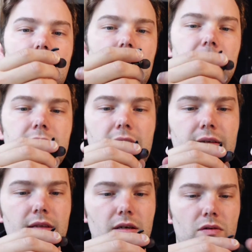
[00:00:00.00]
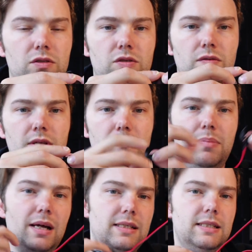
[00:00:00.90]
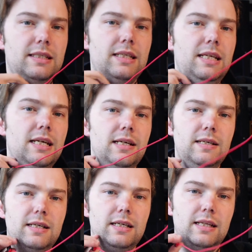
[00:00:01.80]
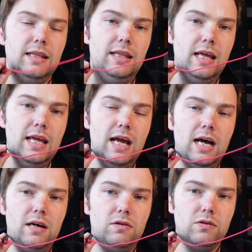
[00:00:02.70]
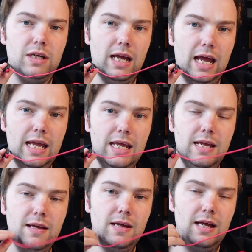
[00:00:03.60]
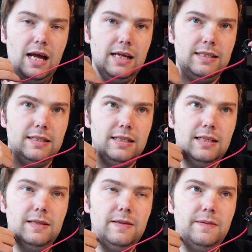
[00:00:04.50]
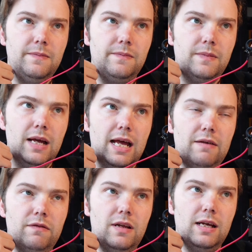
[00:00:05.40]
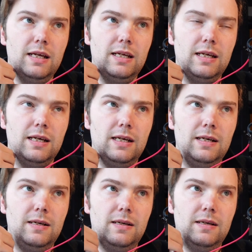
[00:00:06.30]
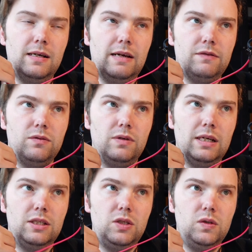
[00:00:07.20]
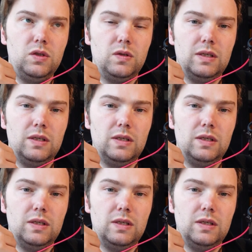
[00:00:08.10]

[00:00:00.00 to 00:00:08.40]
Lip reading: And I think also the buttons here, they are okay. I still have have to get used